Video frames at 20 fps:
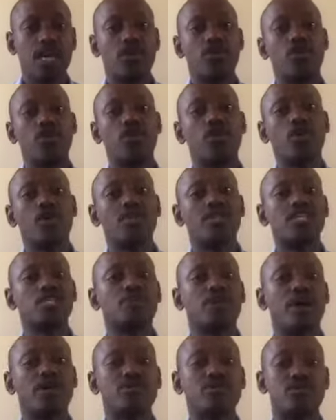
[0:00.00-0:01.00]
Not knowing this
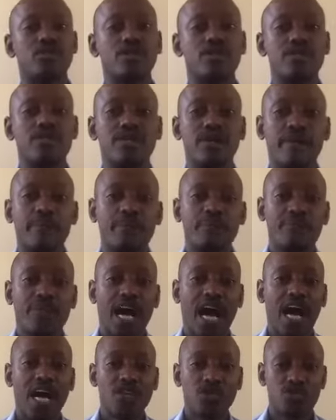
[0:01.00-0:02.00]
person
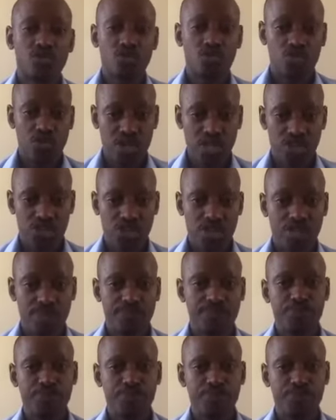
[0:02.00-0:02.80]
has to drench.